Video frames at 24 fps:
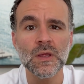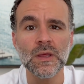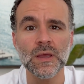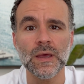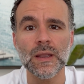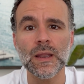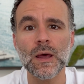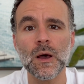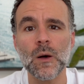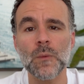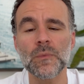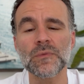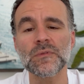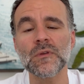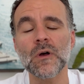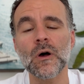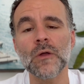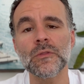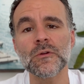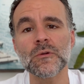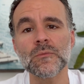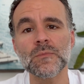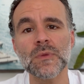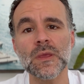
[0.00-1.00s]
It helps
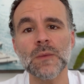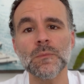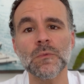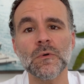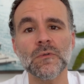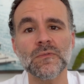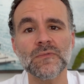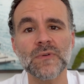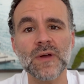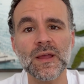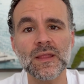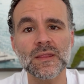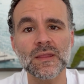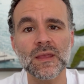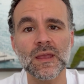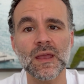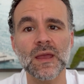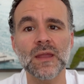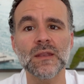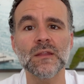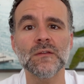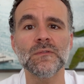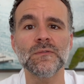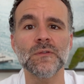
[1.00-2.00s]
other people find it.
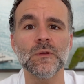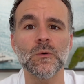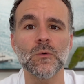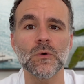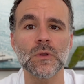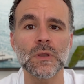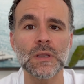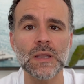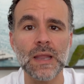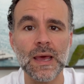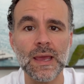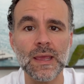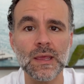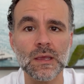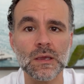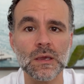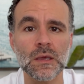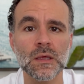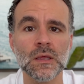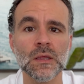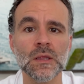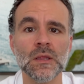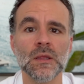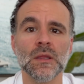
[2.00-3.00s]
And if you would like,
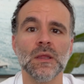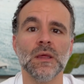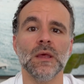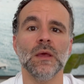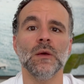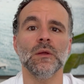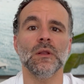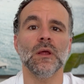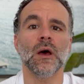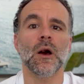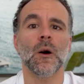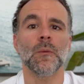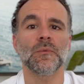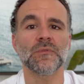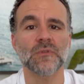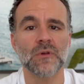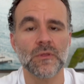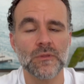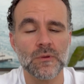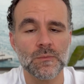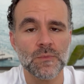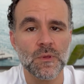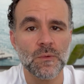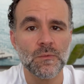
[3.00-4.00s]
It helps
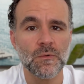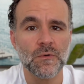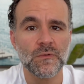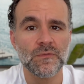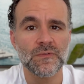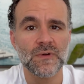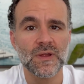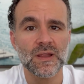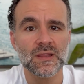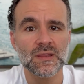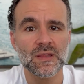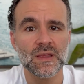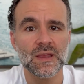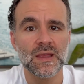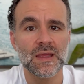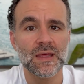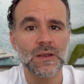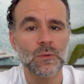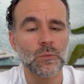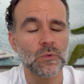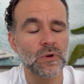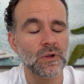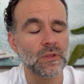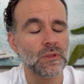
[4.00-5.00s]
other people find it.
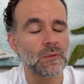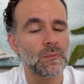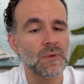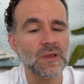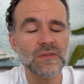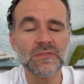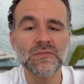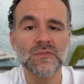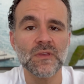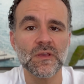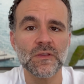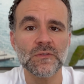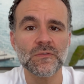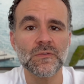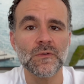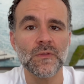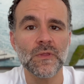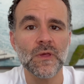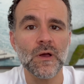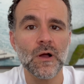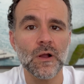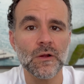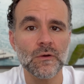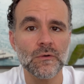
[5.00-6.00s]
And one of the best things for
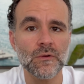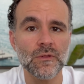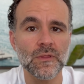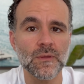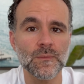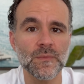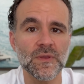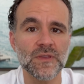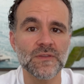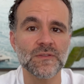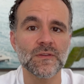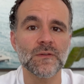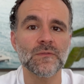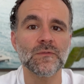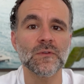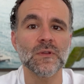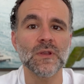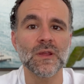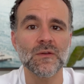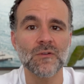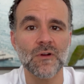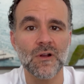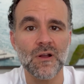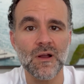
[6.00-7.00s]
the algorithm is if you
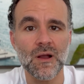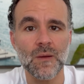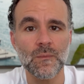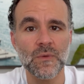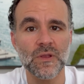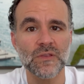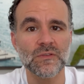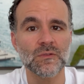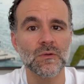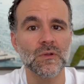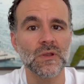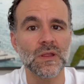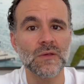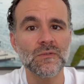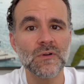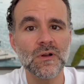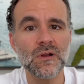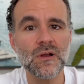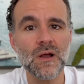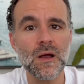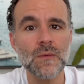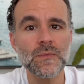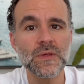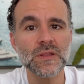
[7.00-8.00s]
leave a comment. So leave a
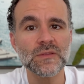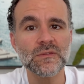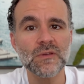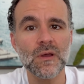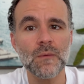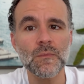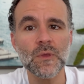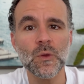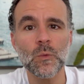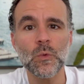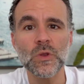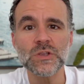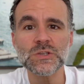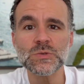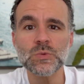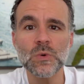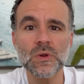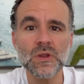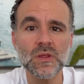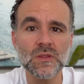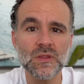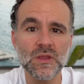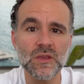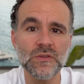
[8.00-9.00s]
comment, tell me which
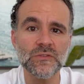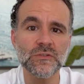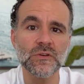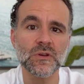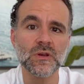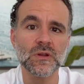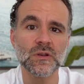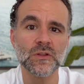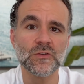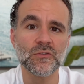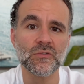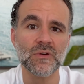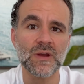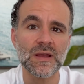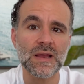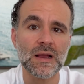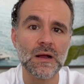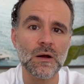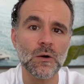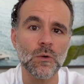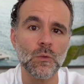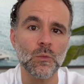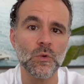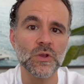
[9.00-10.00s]
one of these you're gonna try
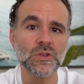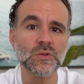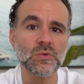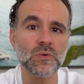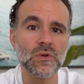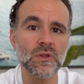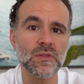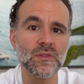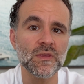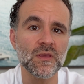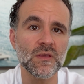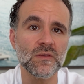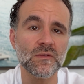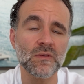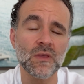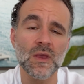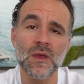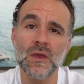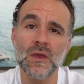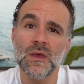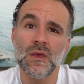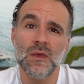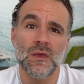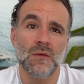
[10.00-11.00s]
out, which one of these
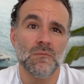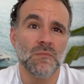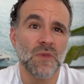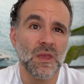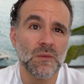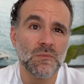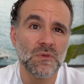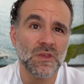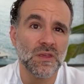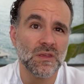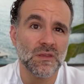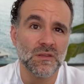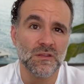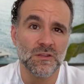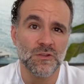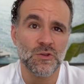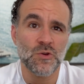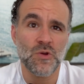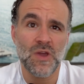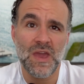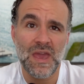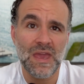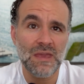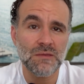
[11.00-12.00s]
maybe
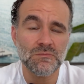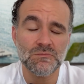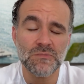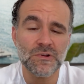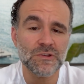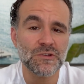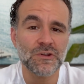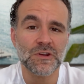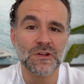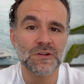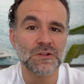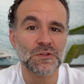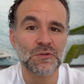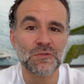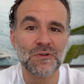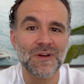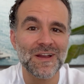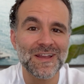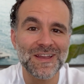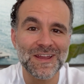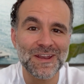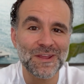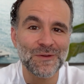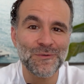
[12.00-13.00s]
you hate, but you're gonna
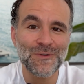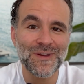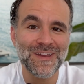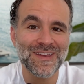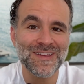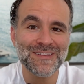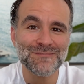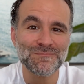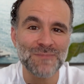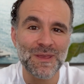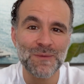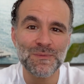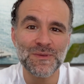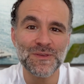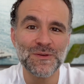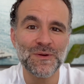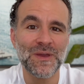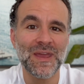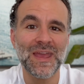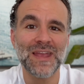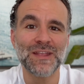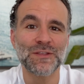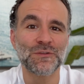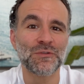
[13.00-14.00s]
try anyway. Maybe you
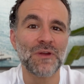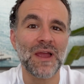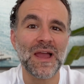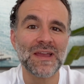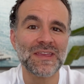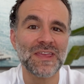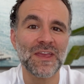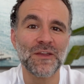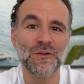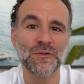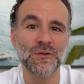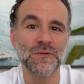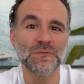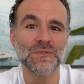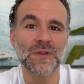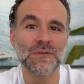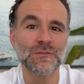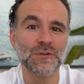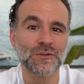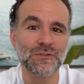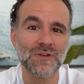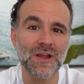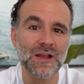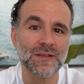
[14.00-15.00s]
hate tracking or you've
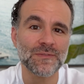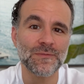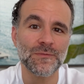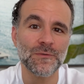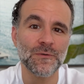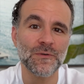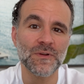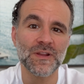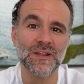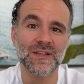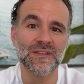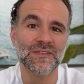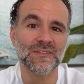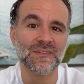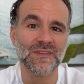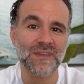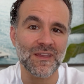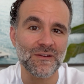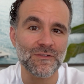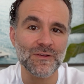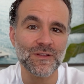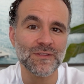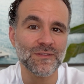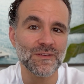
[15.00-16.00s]
never tracked food and it's
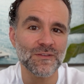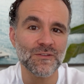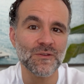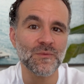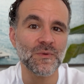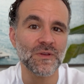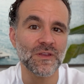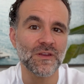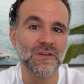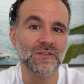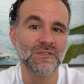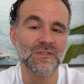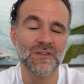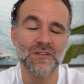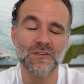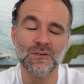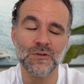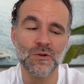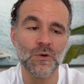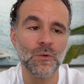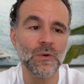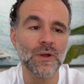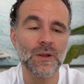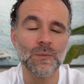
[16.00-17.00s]
scary to you, but you said, you
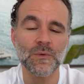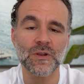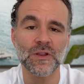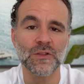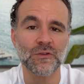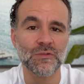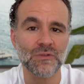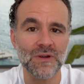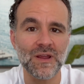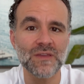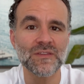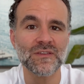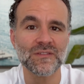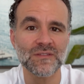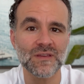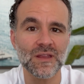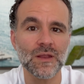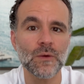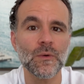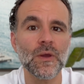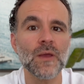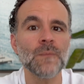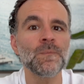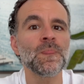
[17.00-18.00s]
know what, I'm gonna try this
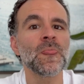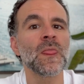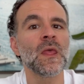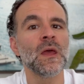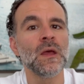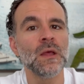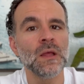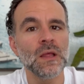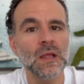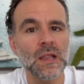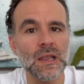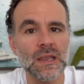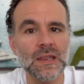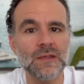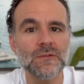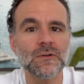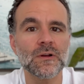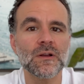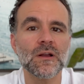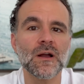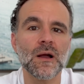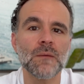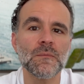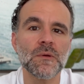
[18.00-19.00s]
anyway. Leave a
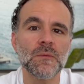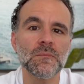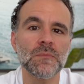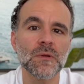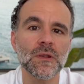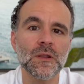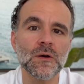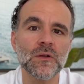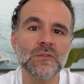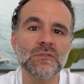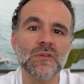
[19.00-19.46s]
comment below.